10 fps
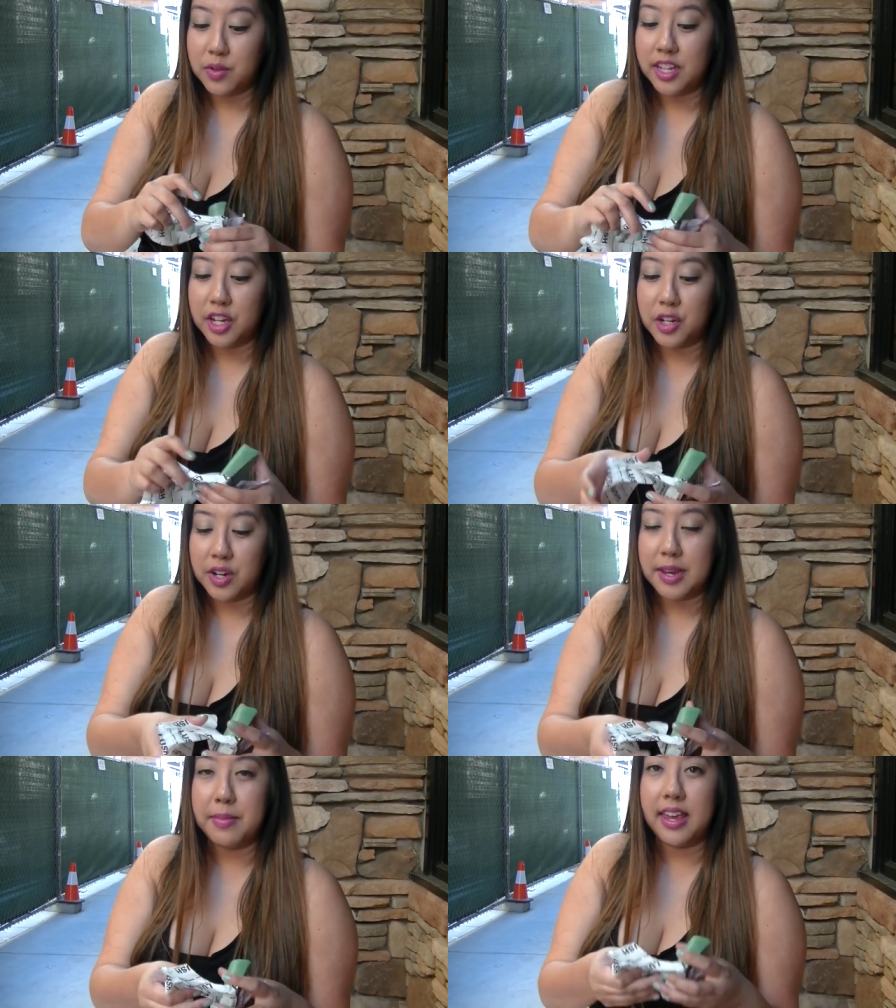really
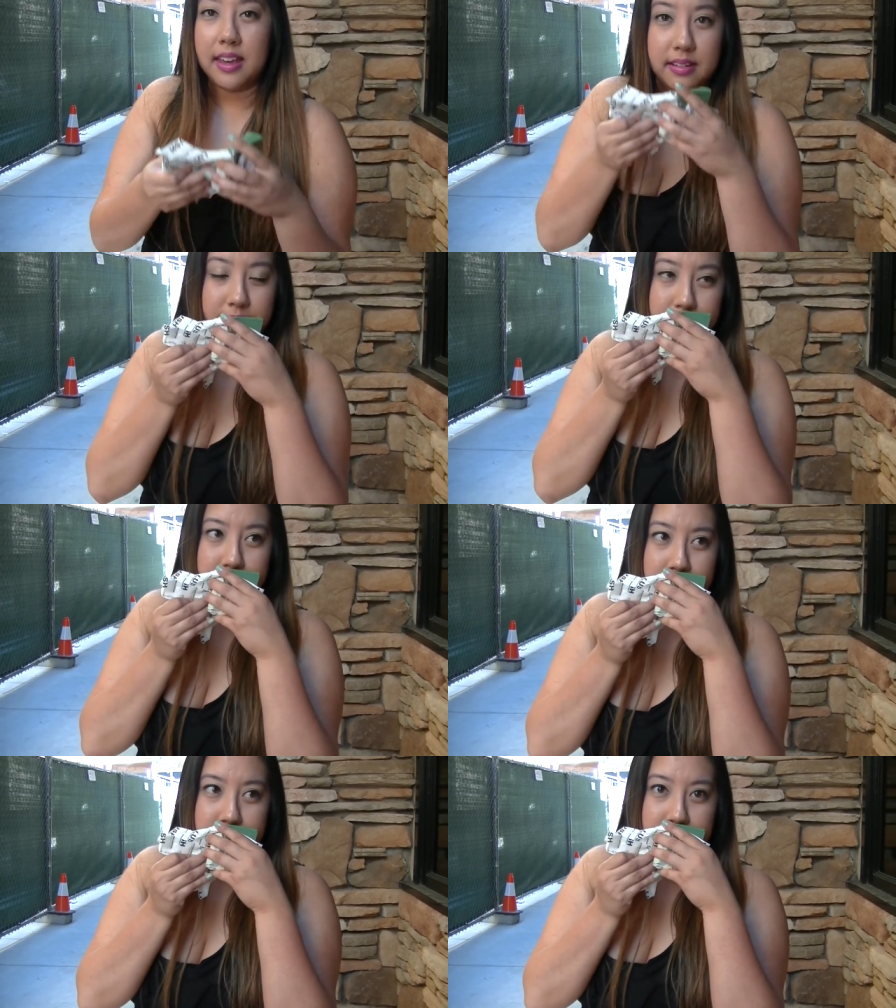creamy.
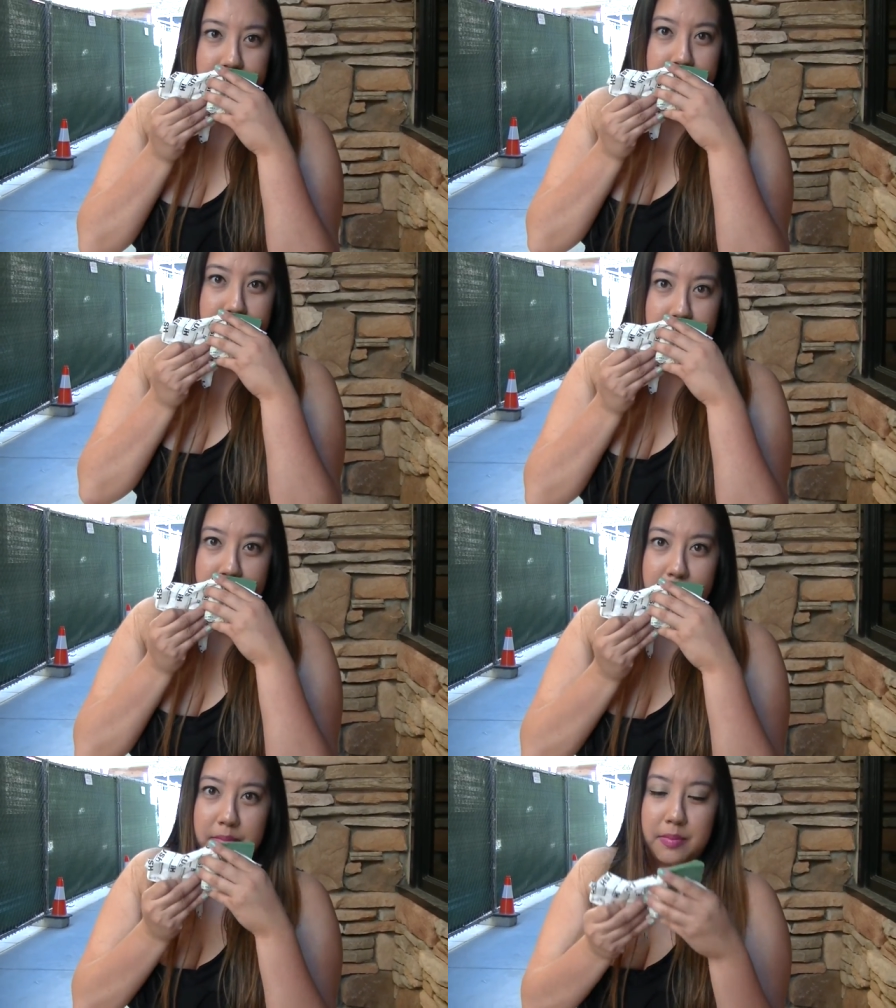Mm
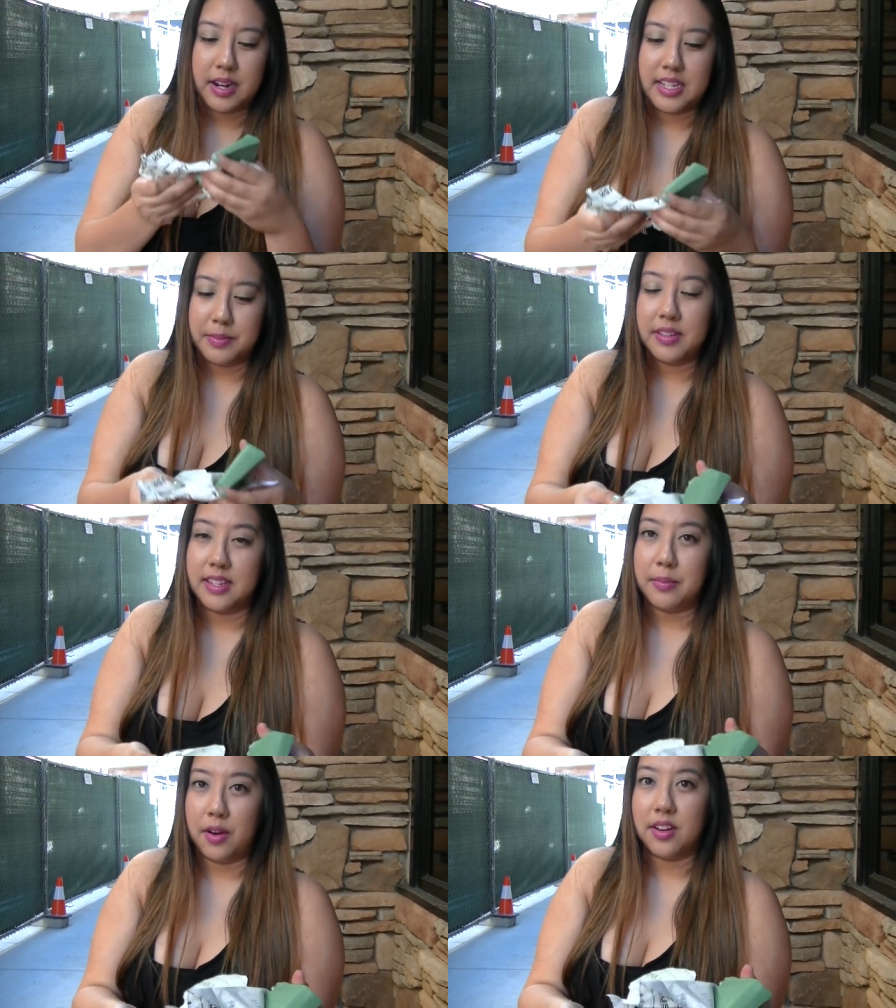But it smells
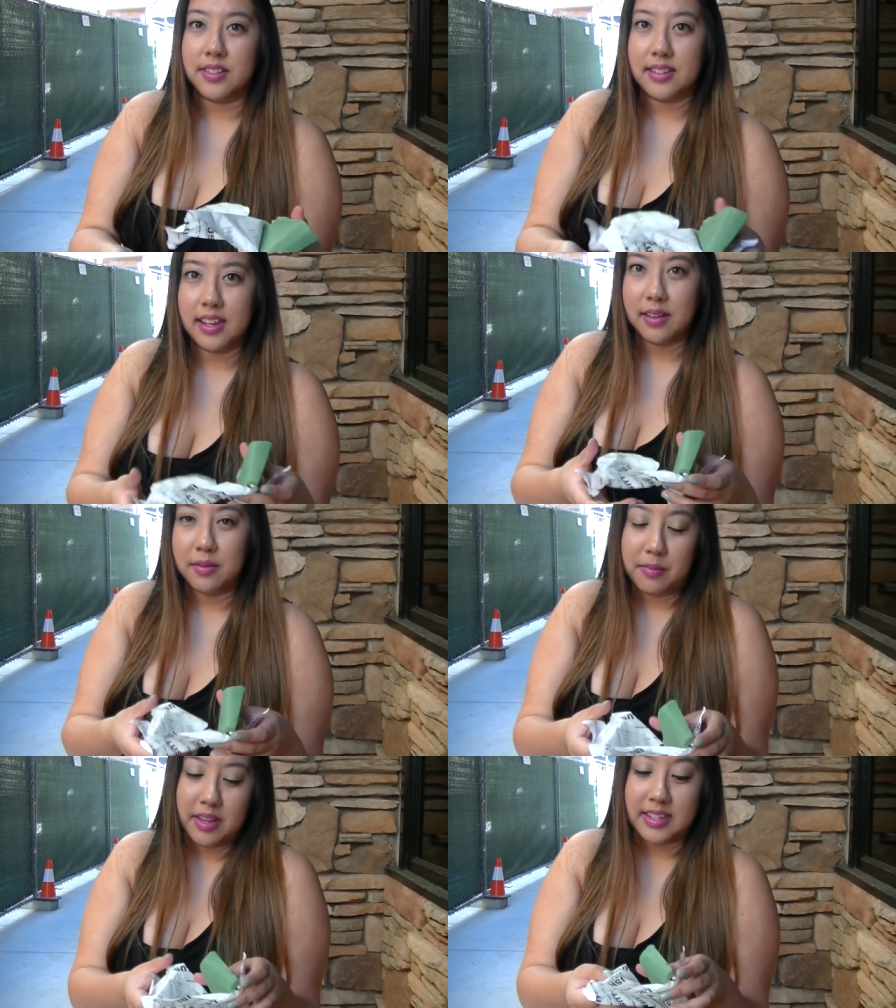like parsley.
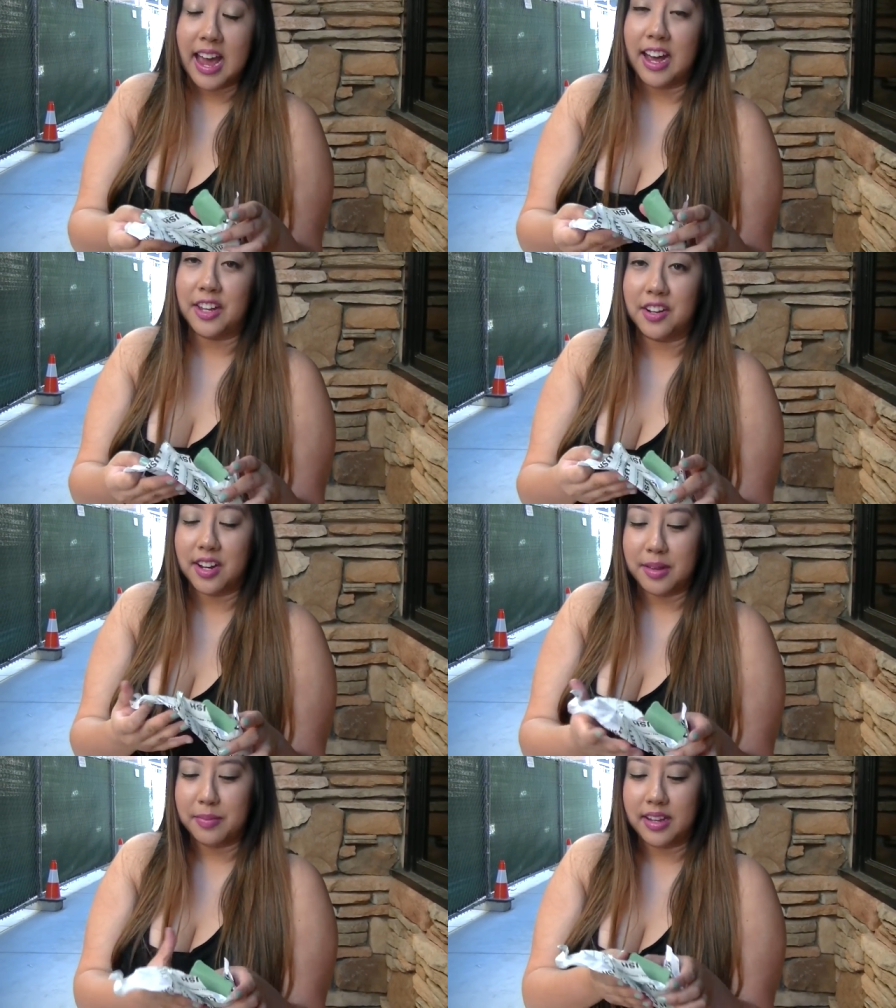It's
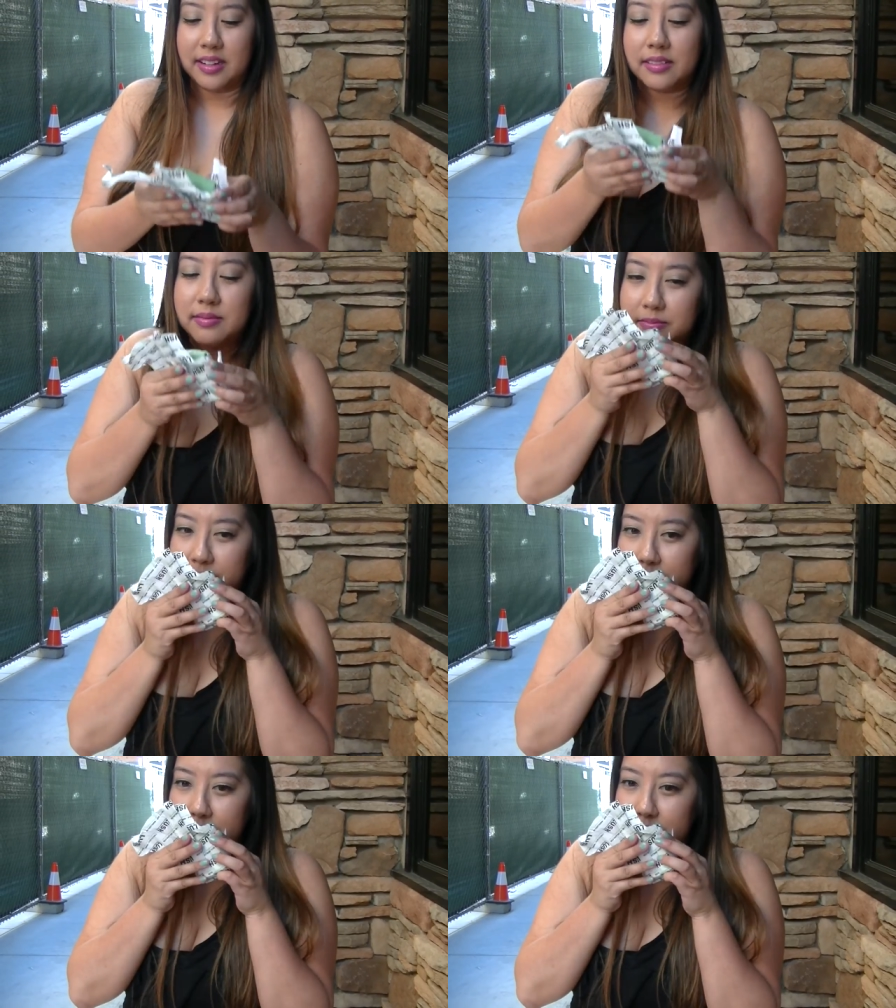accurate, but mm -hmm.
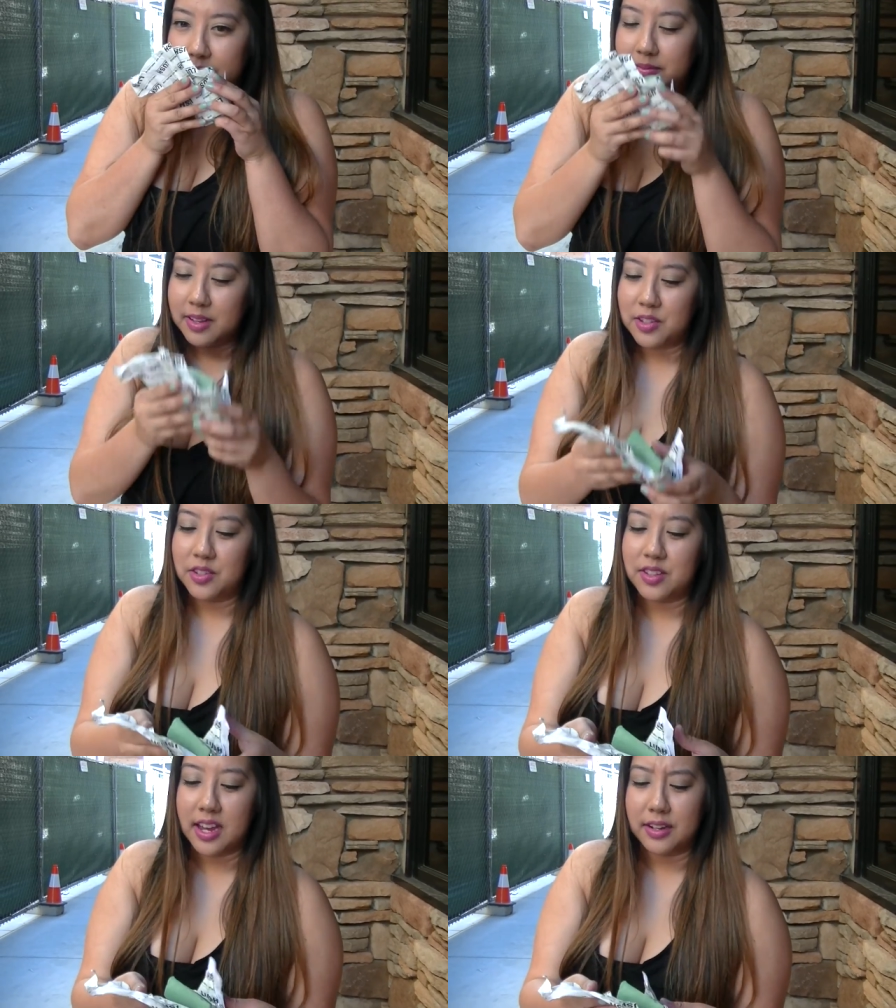it's
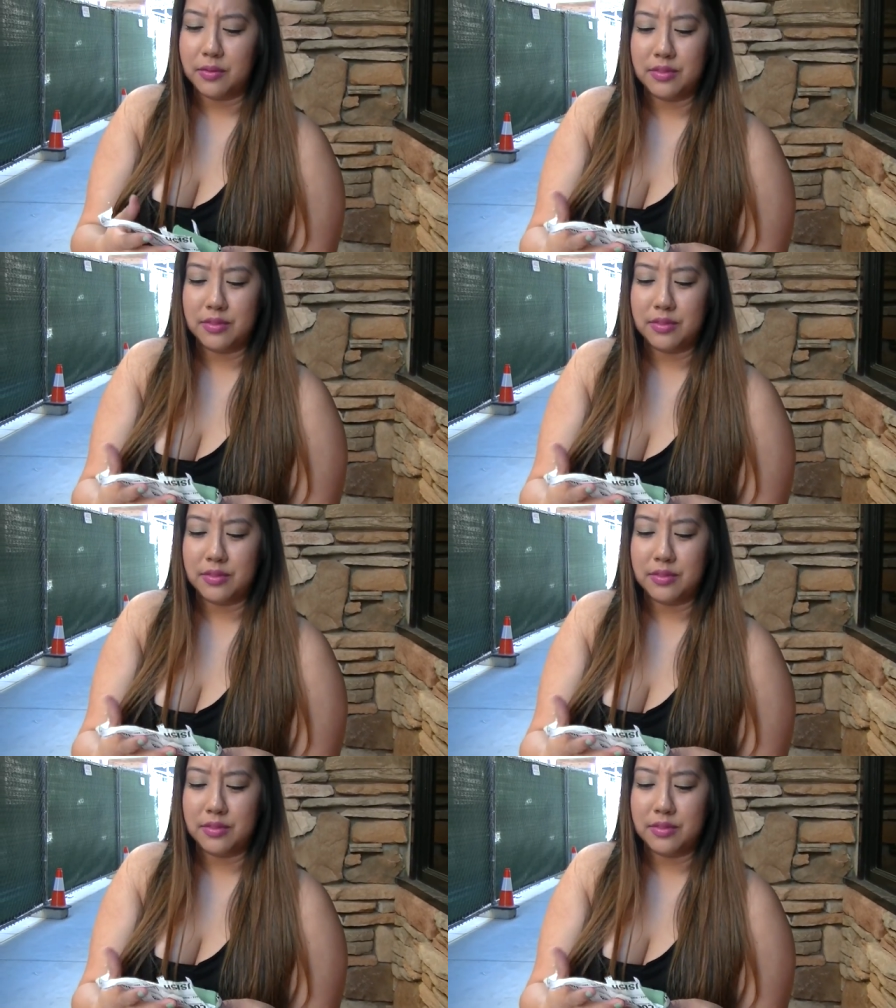just kind of